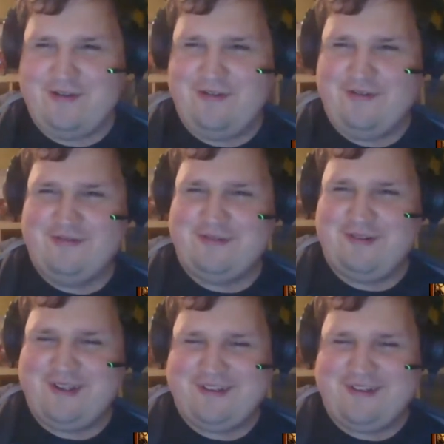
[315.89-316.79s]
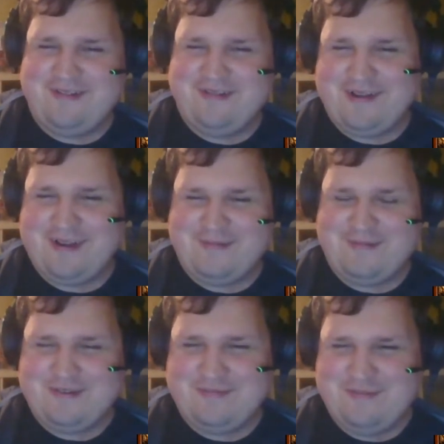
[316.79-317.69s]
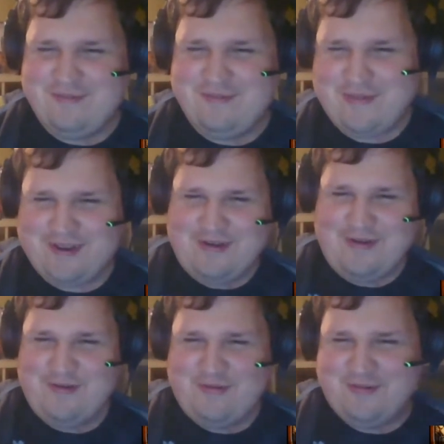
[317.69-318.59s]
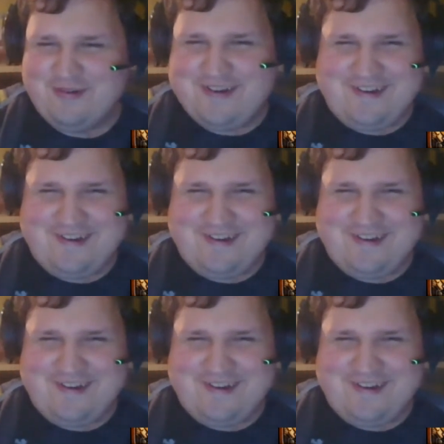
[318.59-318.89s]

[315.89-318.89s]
oh no, I'm moving back. No.